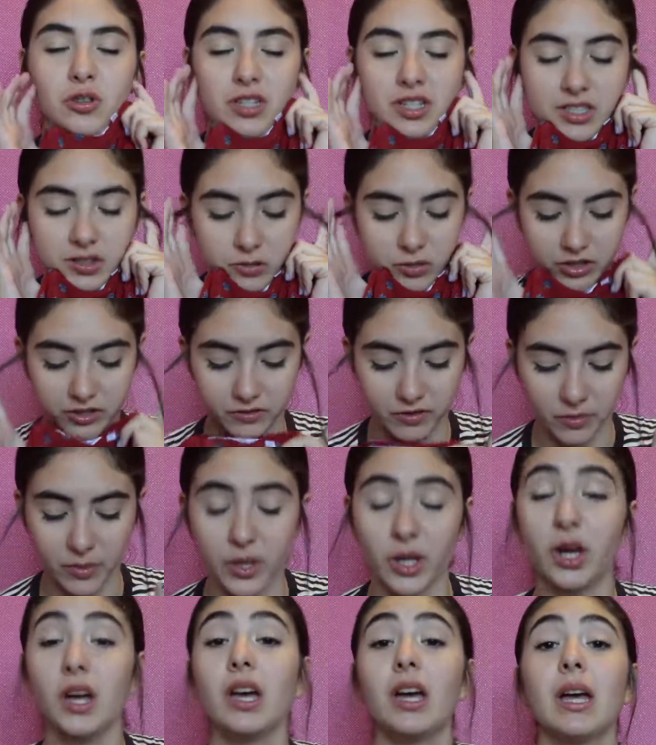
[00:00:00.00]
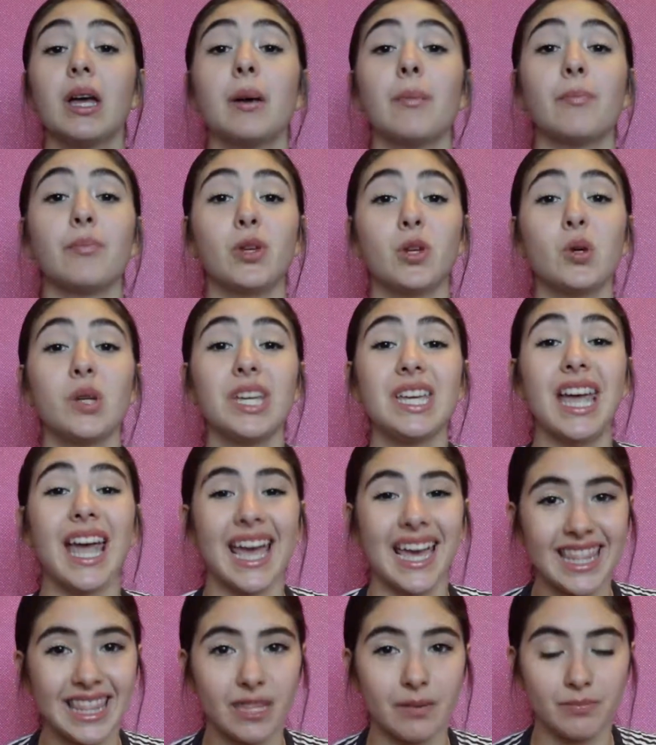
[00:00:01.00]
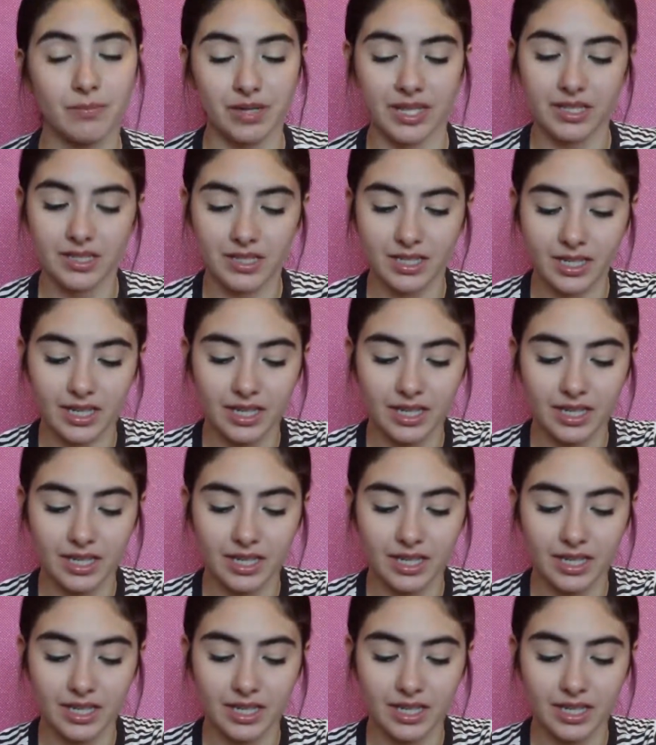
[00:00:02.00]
because it was from the Beauty and the Beast